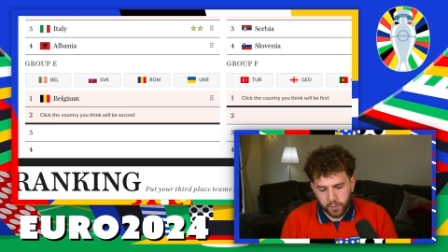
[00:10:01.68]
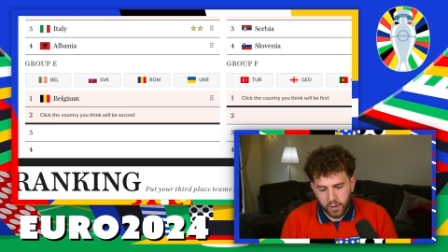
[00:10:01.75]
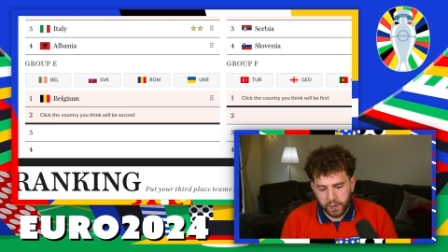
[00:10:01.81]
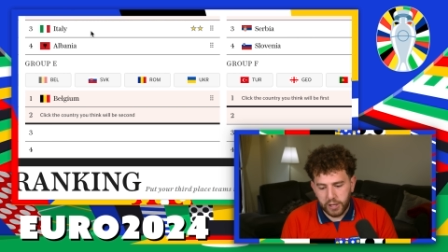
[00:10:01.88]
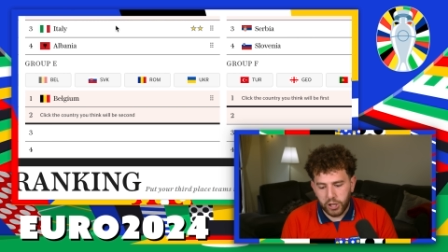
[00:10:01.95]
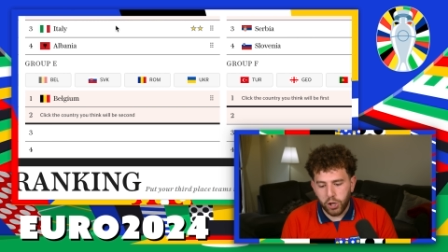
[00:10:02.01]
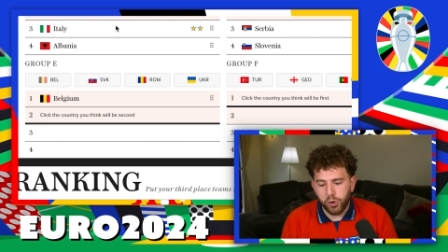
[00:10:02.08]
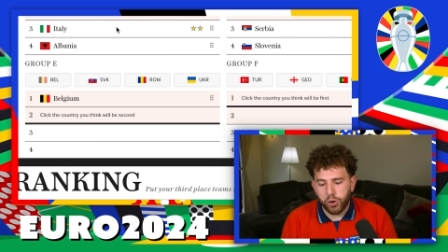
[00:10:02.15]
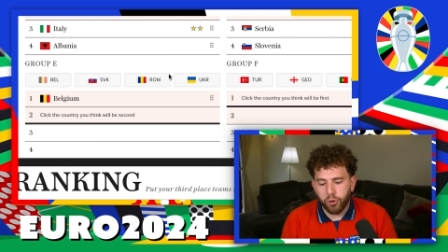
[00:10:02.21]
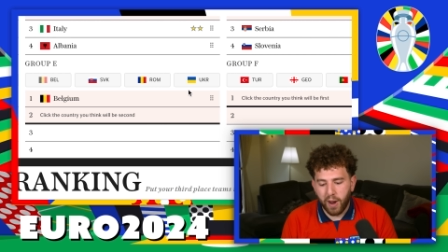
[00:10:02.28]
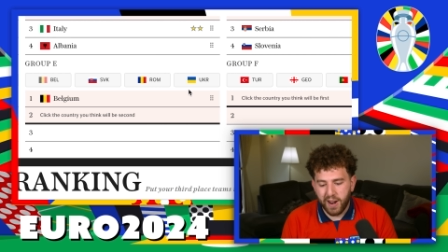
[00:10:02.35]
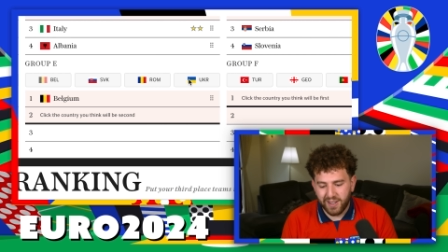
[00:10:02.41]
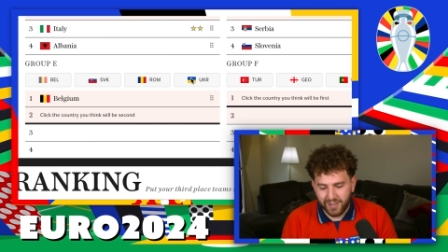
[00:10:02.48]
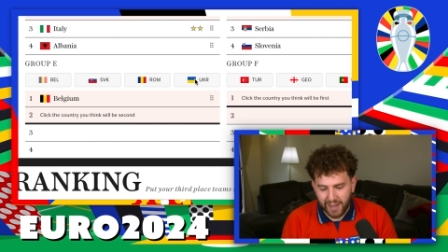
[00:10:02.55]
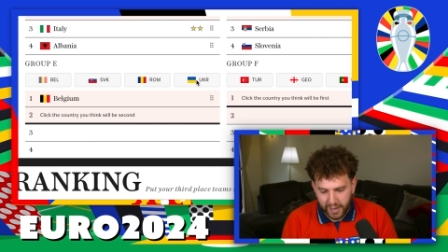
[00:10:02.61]
I think
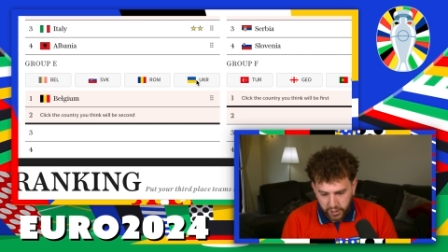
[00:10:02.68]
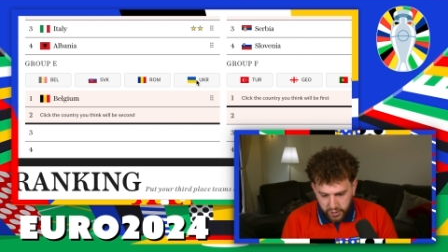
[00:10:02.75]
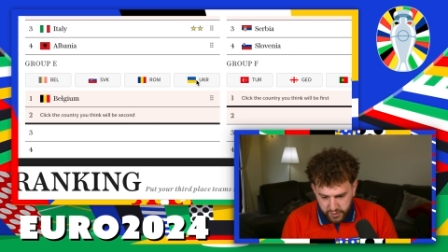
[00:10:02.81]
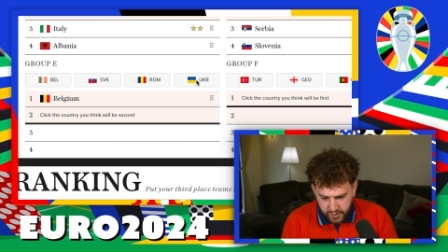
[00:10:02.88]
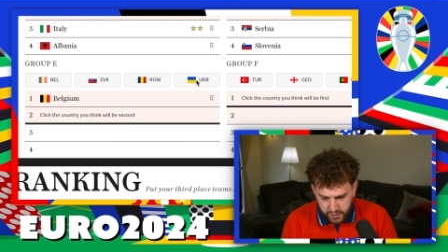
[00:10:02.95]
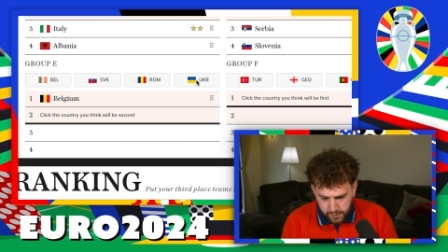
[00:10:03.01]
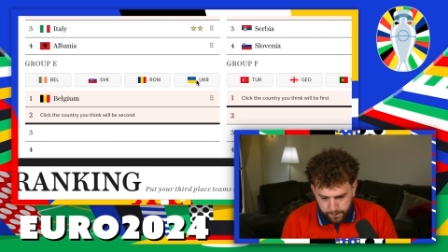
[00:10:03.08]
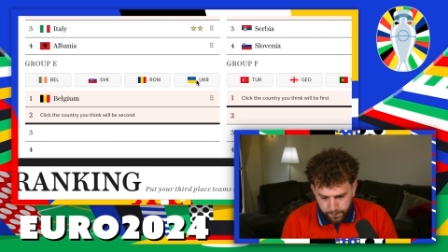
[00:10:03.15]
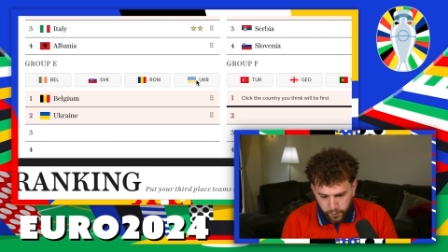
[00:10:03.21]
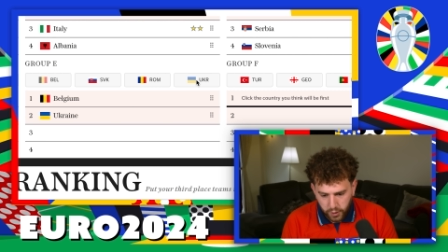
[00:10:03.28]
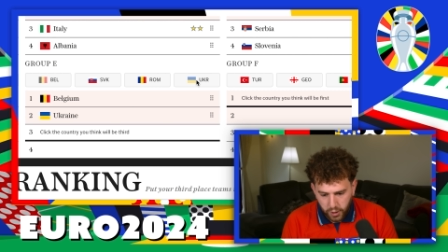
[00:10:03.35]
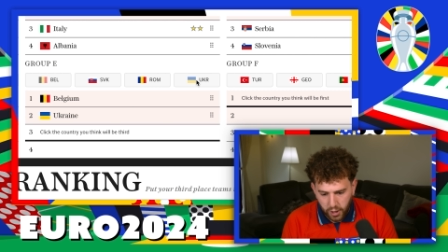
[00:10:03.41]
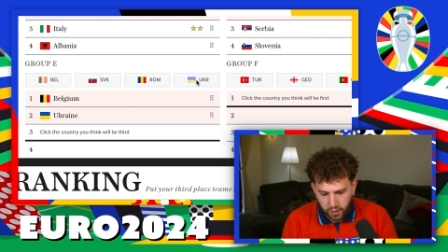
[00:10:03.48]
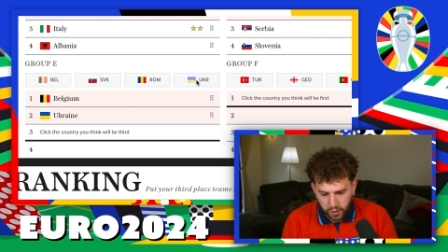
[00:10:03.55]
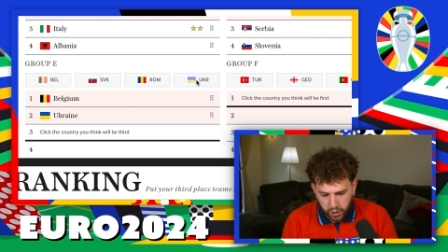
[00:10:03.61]
Ukraine second.
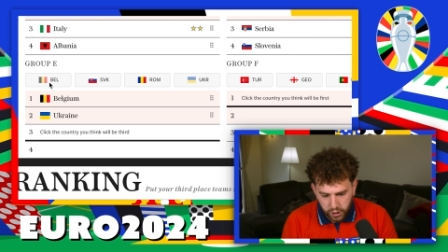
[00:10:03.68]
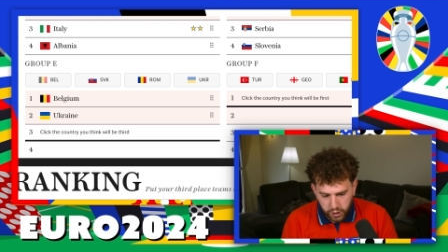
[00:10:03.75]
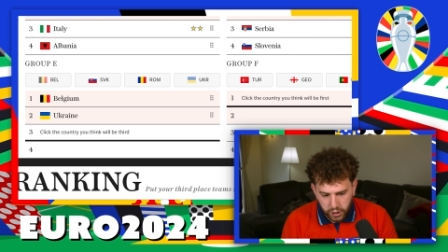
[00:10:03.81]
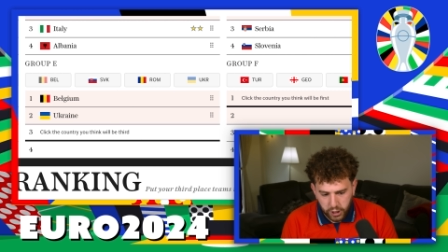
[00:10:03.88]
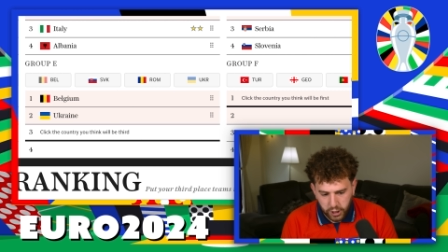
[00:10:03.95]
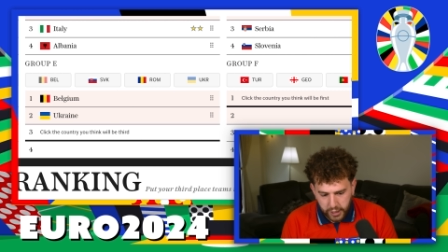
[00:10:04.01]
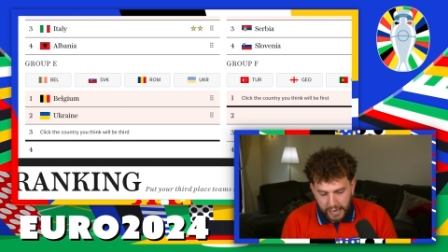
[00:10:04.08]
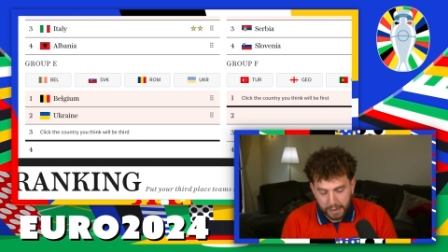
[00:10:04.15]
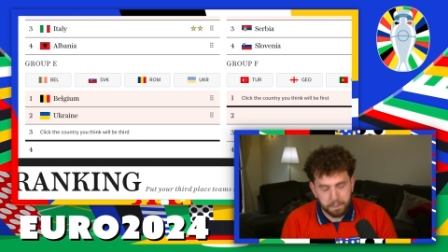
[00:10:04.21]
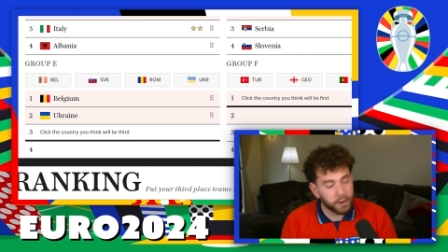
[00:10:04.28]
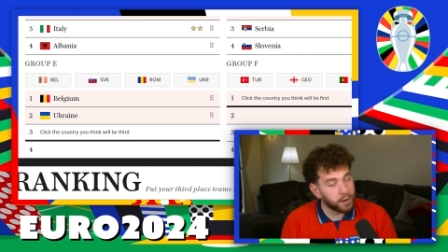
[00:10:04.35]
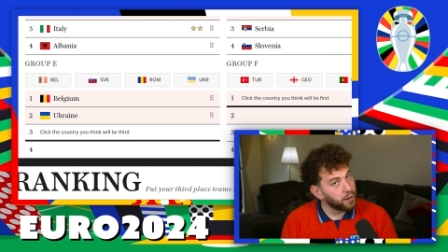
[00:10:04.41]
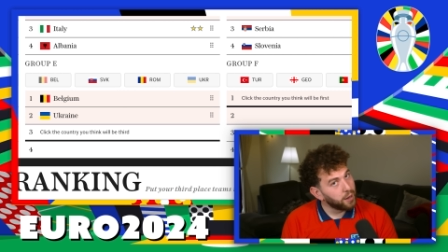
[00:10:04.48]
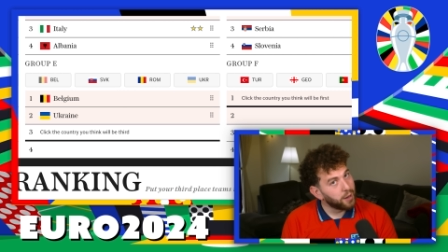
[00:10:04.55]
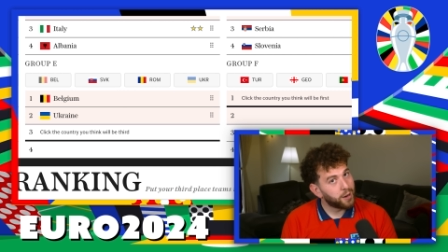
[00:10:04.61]

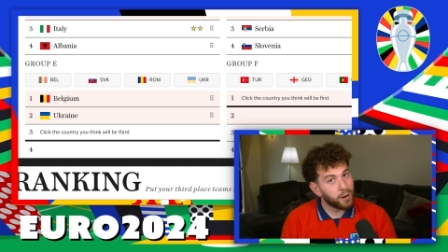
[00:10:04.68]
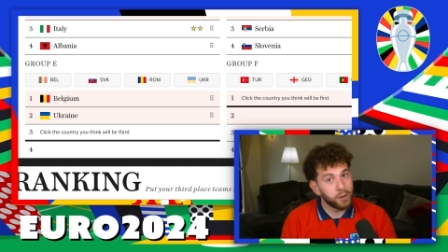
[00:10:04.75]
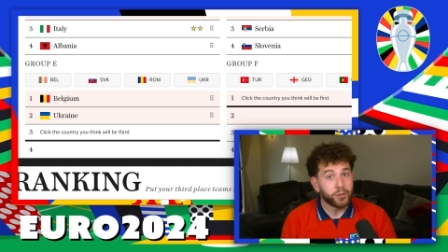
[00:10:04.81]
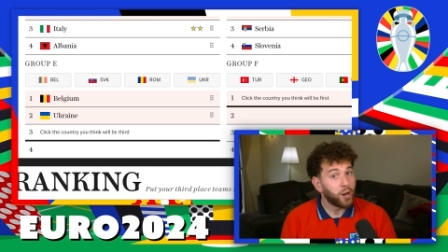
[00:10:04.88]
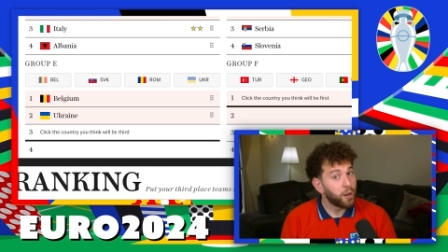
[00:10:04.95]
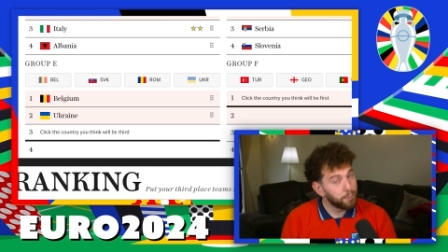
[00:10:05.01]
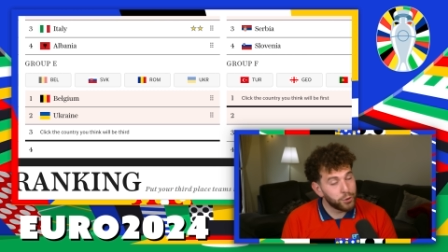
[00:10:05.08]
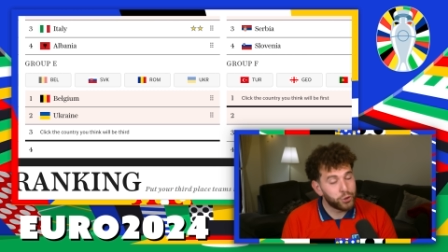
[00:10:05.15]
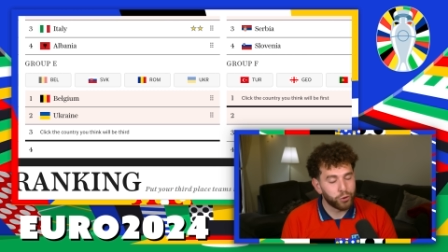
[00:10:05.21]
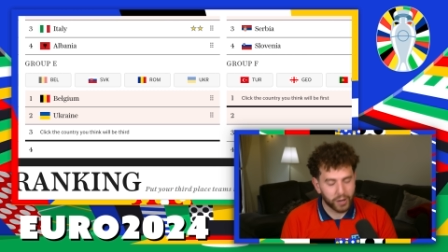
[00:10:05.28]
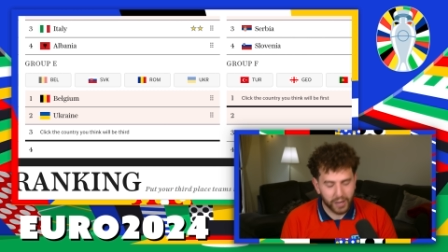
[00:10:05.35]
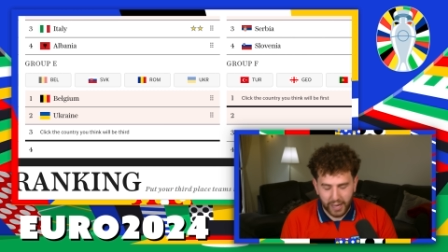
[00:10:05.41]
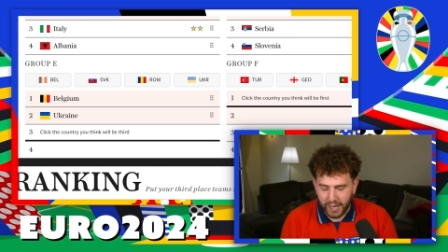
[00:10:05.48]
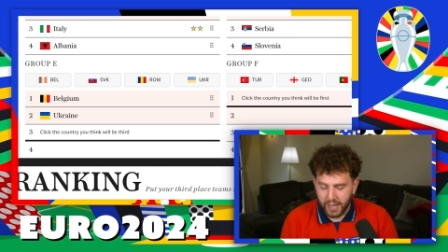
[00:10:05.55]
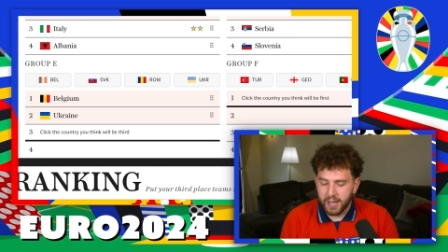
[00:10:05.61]
Keeping a close eye on
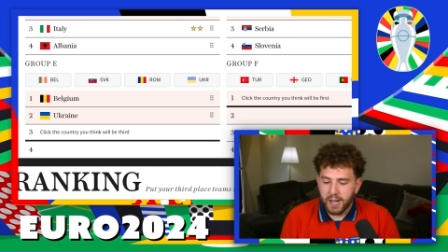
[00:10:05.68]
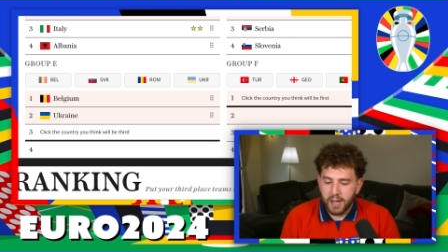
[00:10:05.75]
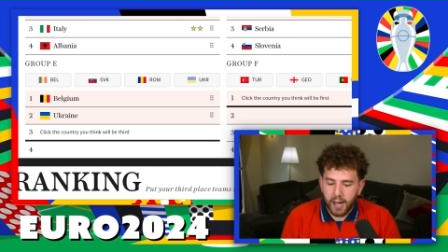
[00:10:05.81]
Madrid here.